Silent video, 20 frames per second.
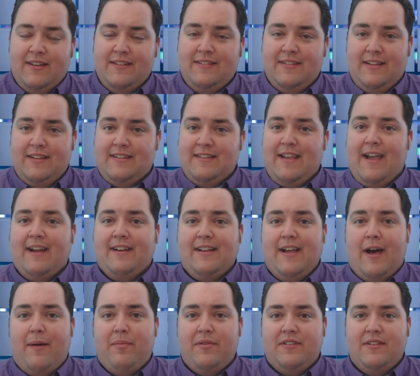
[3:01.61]
It does the
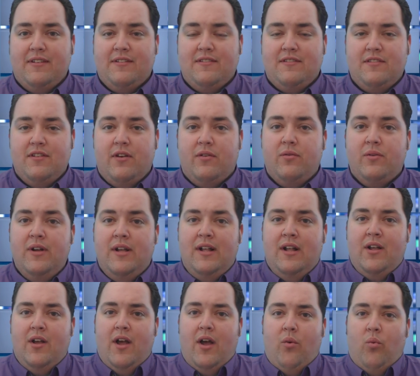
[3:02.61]
exact opposite. So
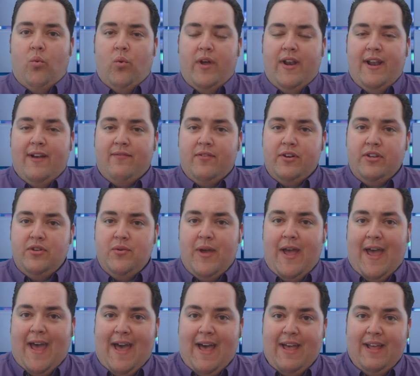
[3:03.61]
whatever you
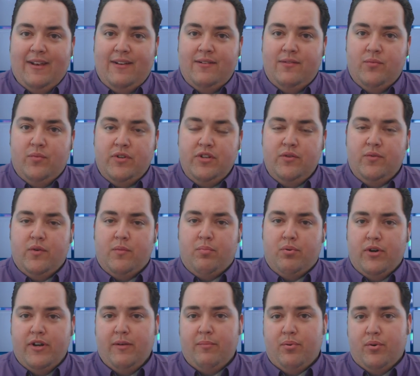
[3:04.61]
had when you were
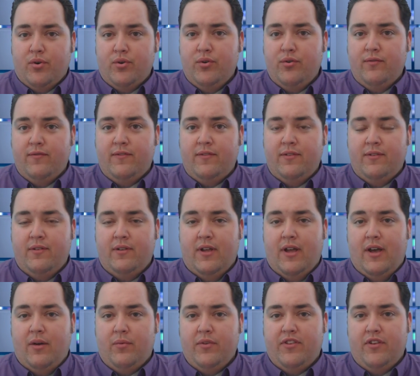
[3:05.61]
pre-approved
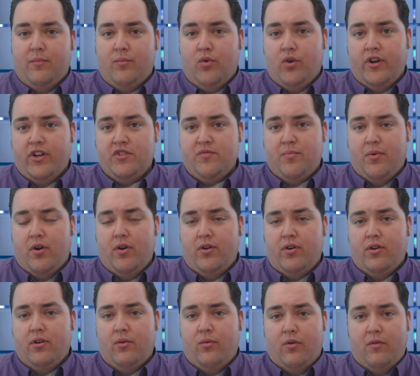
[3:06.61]
with your mortgage
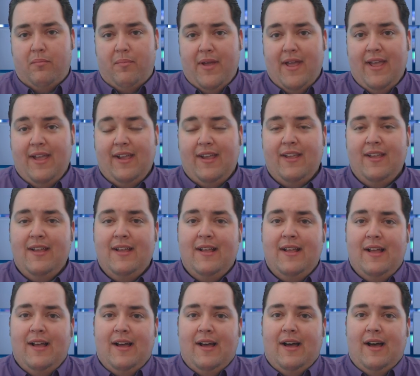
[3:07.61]
broker or bank,
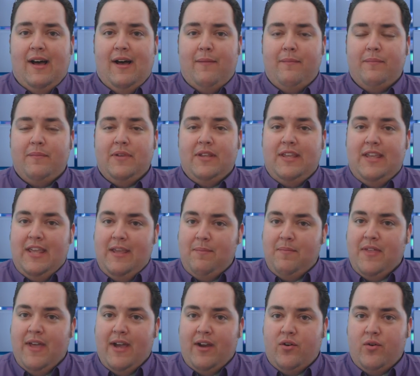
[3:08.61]

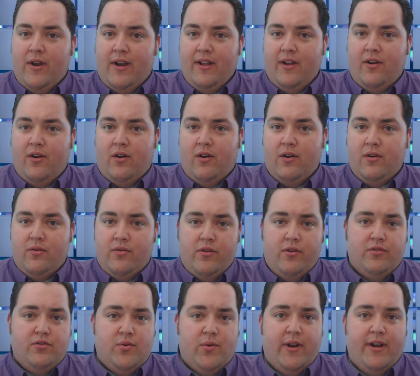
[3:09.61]
keep that credit card or
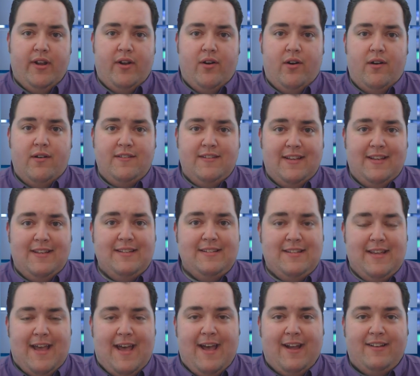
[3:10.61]
those credit cards
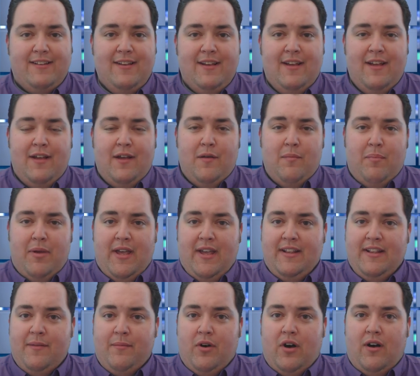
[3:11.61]
intact.
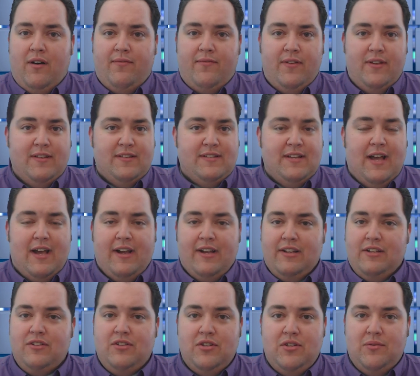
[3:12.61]
Paying them off is not
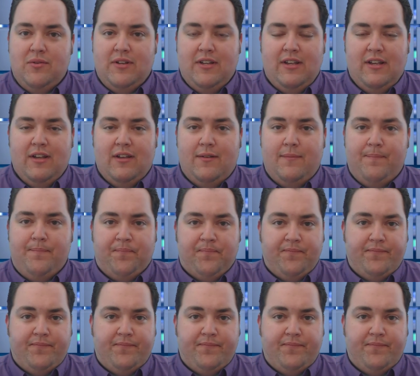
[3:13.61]
going to do you any good.